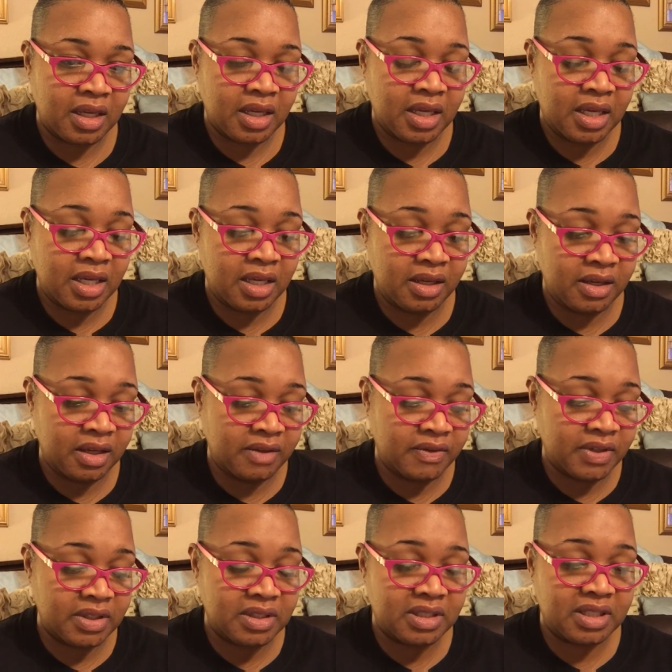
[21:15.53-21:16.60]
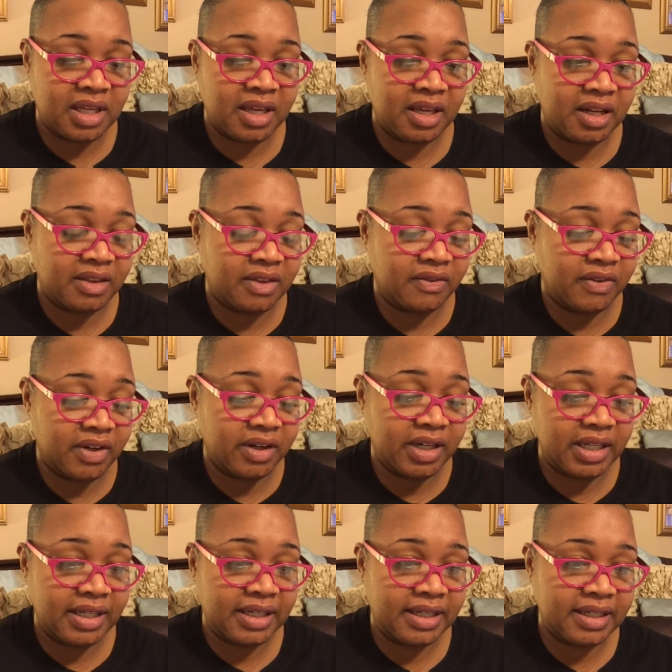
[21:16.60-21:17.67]
He even said at the
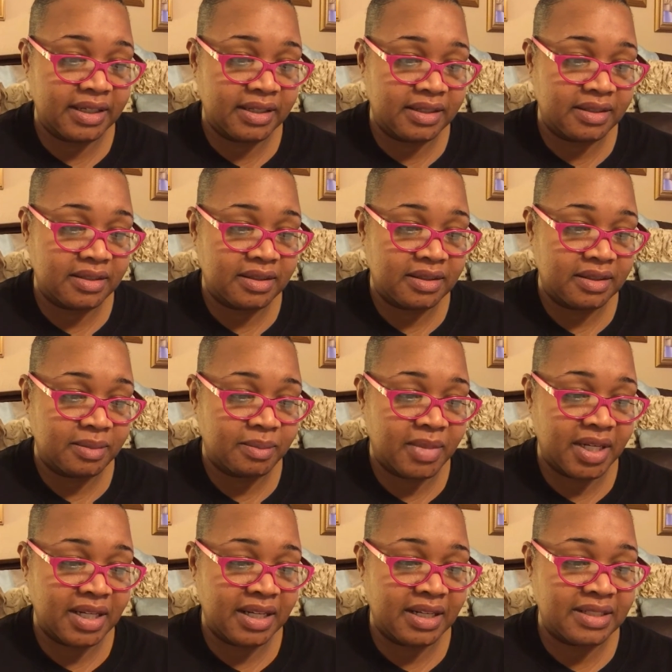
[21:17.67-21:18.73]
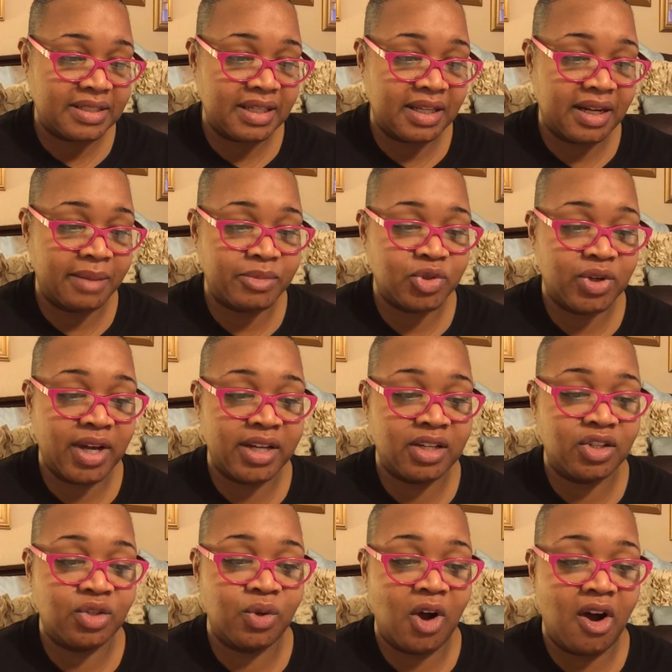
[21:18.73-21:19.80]
very end, my daddy said, "I'm trying to
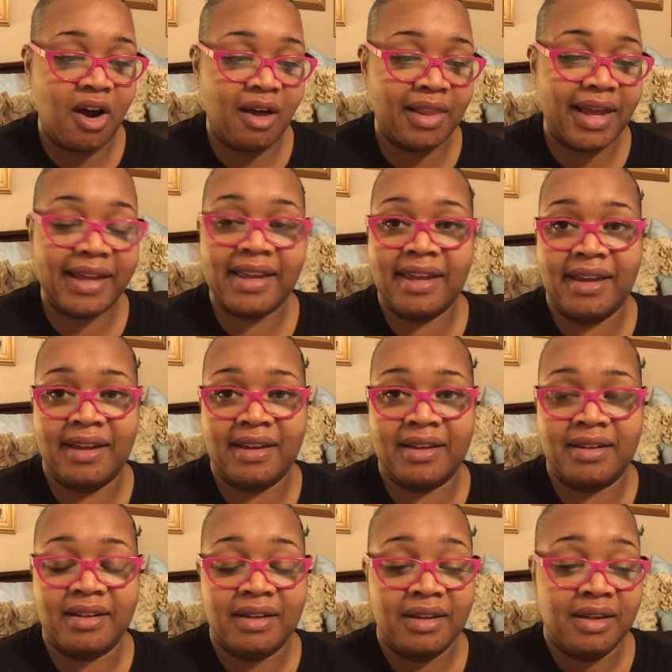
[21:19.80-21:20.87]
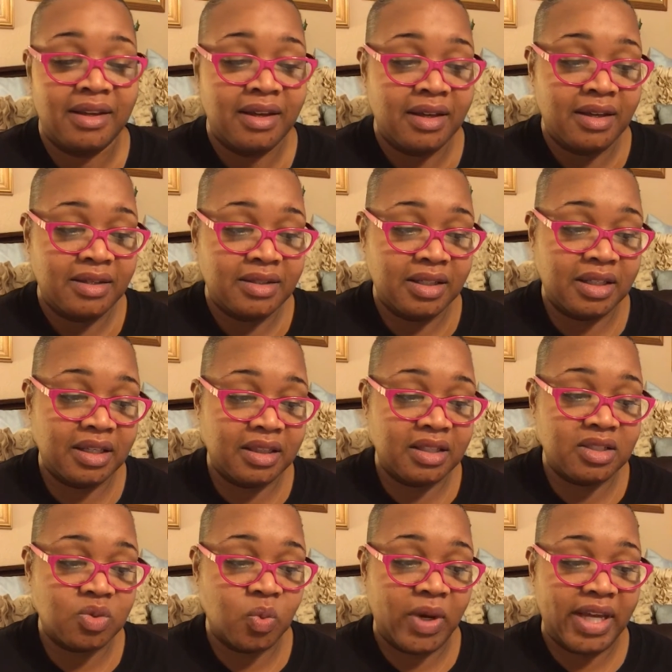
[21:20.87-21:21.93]
do all I can to get
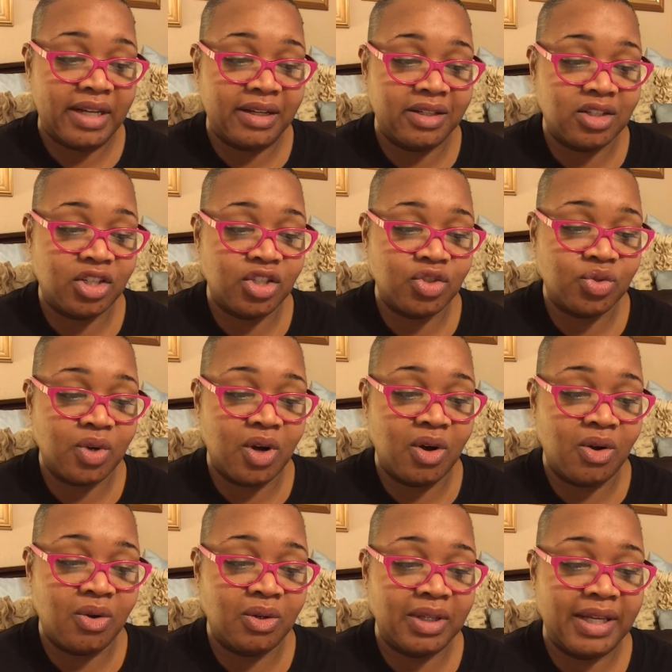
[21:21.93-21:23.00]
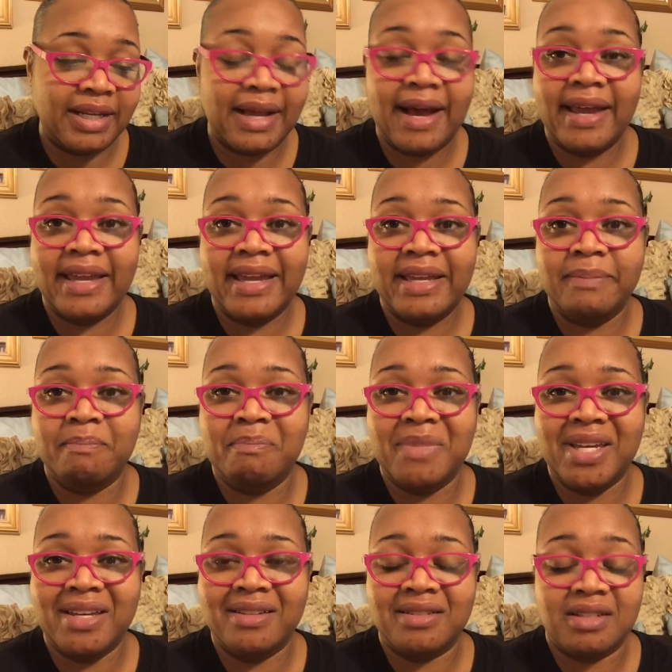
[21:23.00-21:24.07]
this weight under control, and I
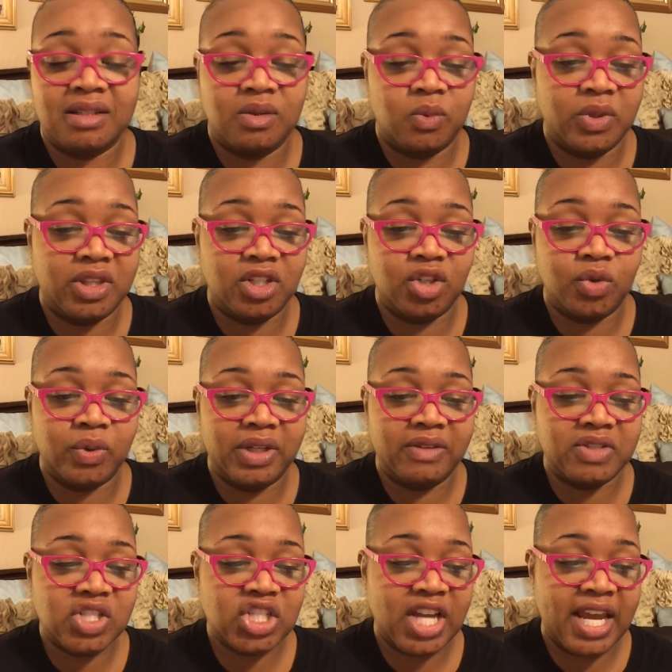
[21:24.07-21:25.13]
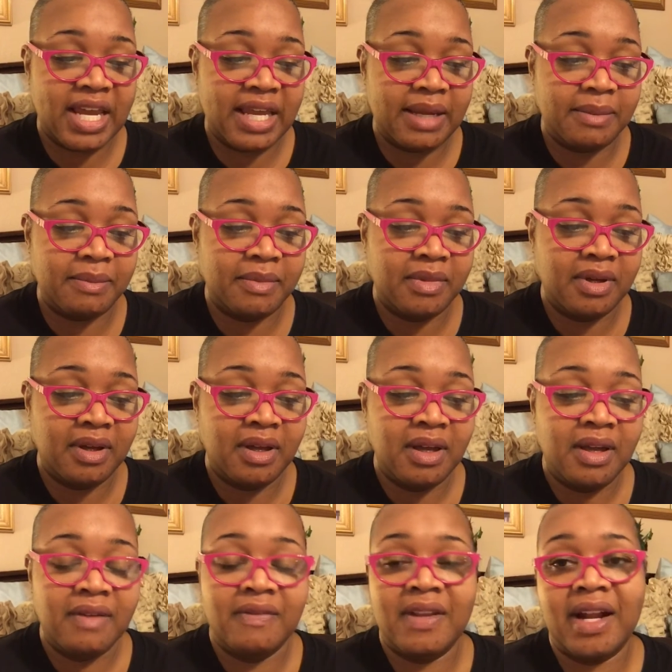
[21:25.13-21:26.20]
admit with a degree of shame
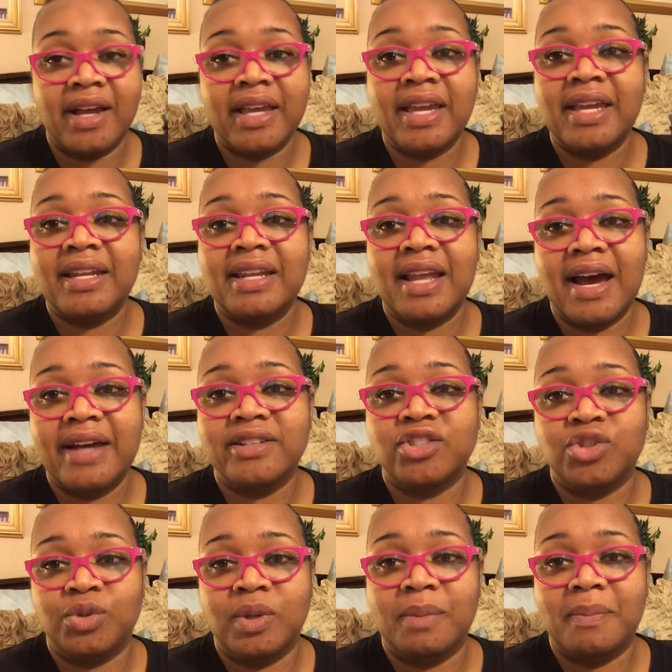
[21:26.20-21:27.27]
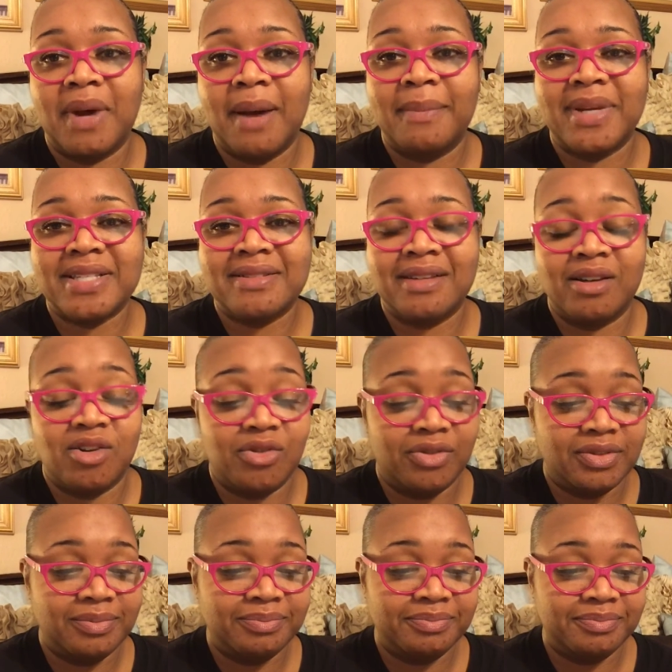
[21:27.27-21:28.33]
that I cannot do it by myself."